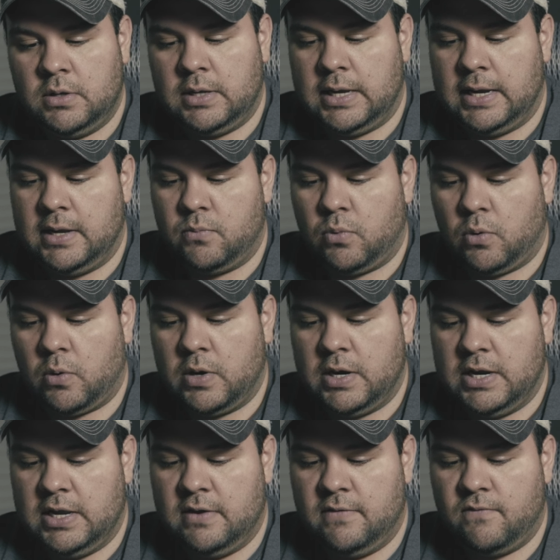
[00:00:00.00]
and we're going
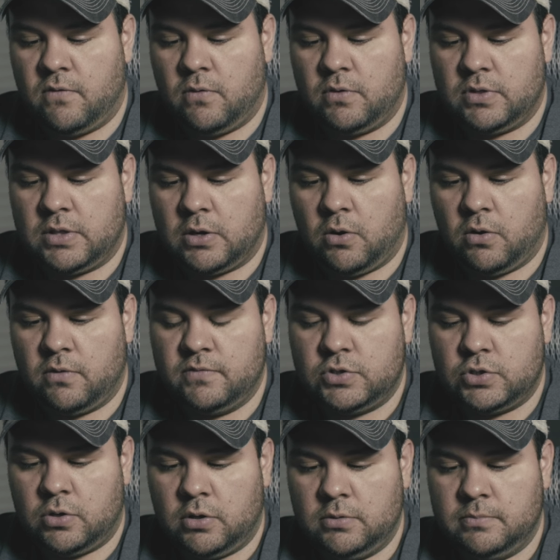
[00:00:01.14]
to invert the curves
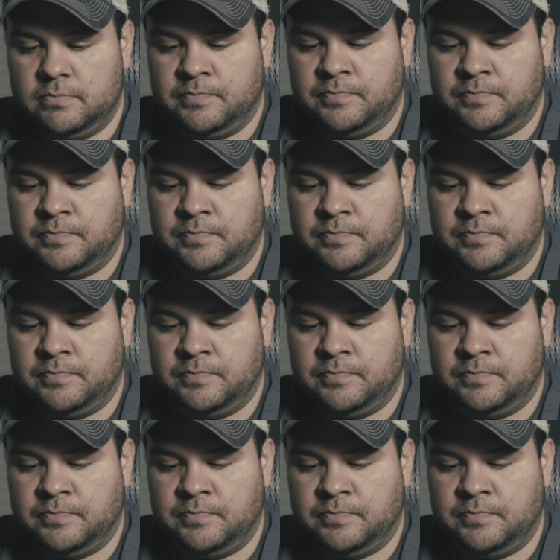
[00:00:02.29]
chart.